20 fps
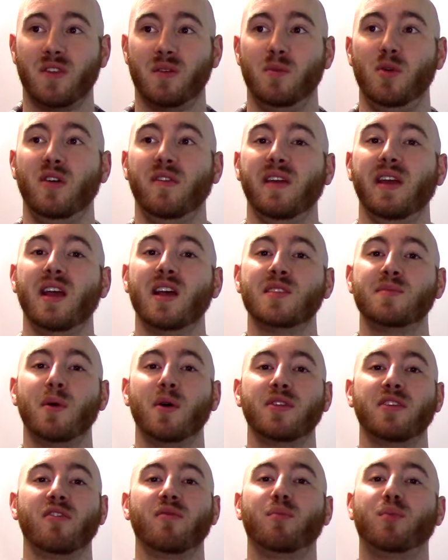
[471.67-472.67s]
movie, as
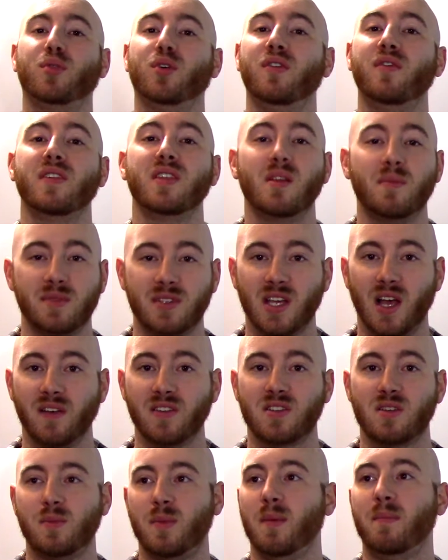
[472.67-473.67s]
both have proven themselves
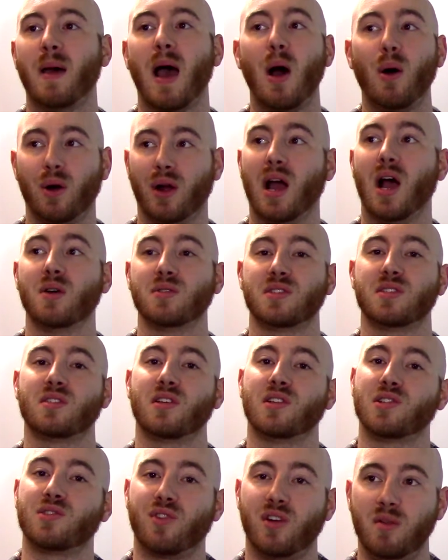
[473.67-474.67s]
to be powerhouses
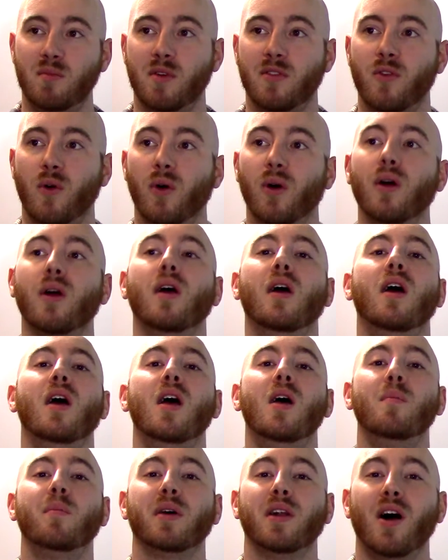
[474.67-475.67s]
on screen before,
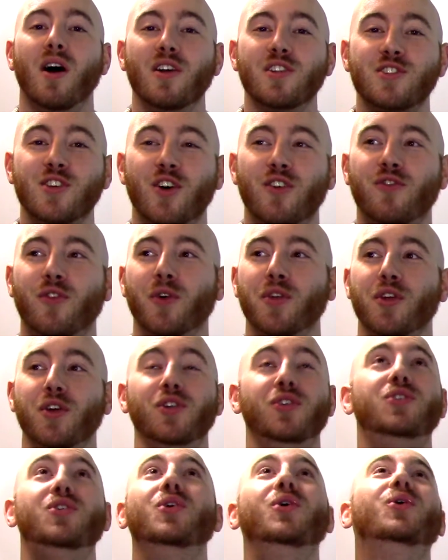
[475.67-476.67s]
but also for the
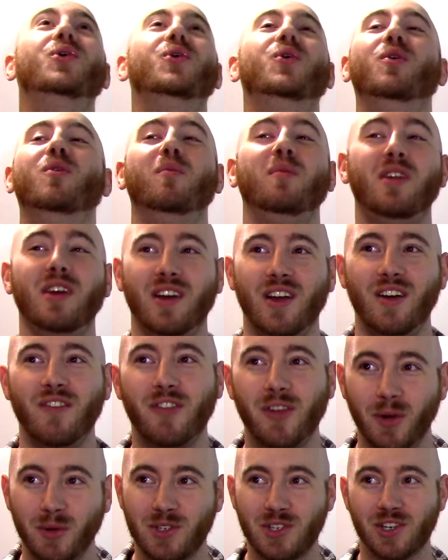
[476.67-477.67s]
doomed
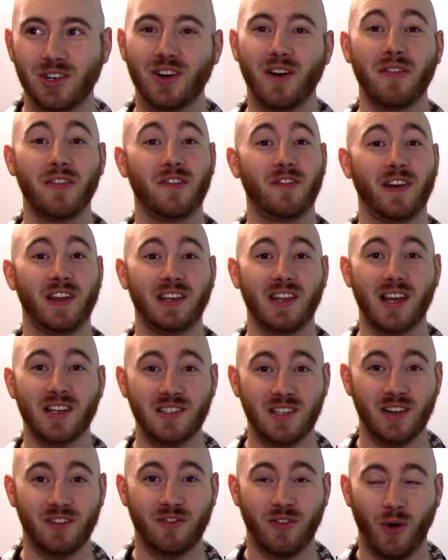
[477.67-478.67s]
future of the
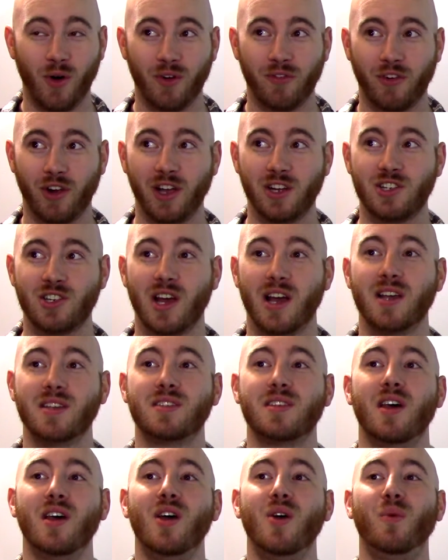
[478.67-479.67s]
Fantastic Four franchise,
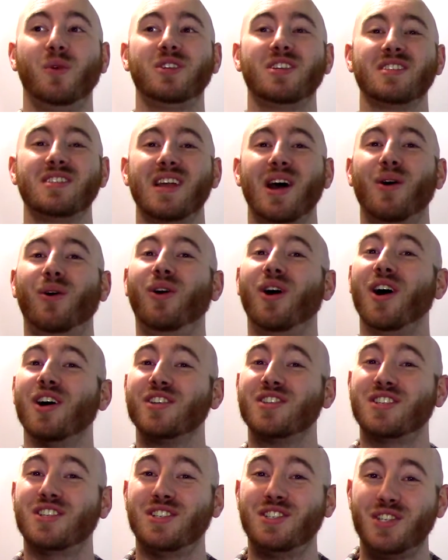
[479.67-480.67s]
which has now
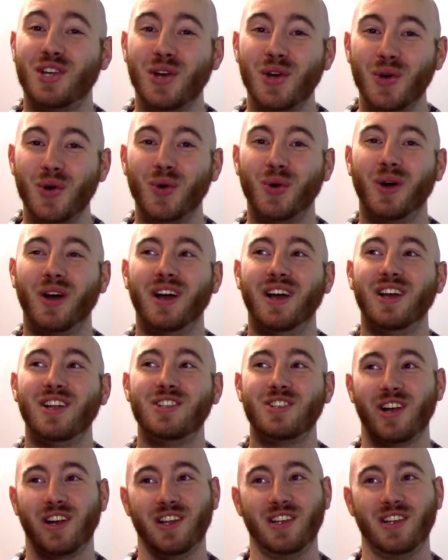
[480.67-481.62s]
lost 2 Johnny